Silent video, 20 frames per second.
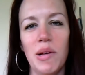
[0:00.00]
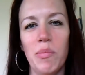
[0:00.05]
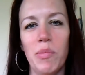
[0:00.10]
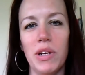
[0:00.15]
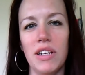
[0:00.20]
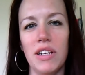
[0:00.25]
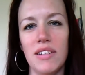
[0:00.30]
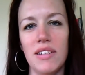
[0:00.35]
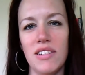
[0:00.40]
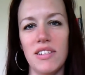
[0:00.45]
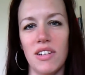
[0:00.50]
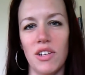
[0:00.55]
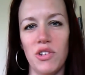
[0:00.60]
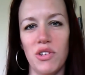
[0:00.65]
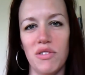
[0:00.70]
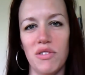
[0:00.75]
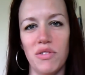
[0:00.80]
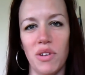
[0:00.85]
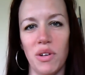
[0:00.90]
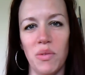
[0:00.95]
but it is
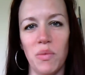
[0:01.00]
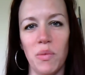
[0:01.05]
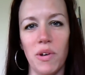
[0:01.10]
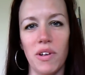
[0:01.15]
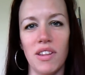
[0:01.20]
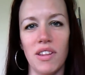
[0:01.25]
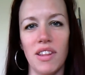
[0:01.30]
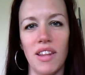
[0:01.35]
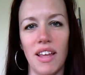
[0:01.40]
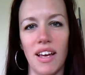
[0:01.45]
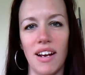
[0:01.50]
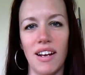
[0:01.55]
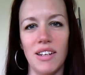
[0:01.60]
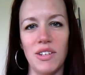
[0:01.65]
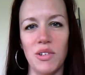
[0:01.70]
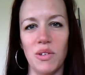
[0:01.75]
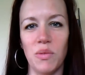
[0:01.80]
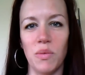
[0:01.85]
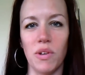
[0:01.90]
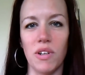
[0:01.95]
such a fun one that I
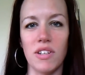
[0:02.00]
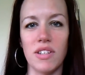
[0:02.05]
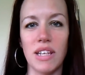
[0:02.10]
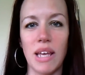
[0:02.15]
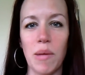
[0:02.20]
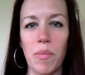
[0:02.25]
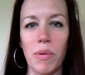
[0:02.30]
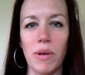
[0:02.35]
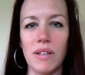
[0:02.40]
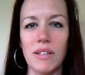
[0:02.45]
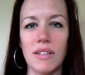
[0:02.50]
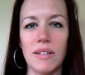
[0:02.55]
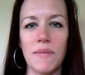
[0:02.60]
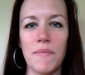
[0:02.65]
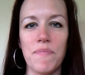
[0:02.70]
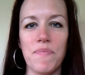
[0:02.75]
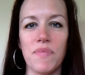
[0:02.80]
don't want to skip it.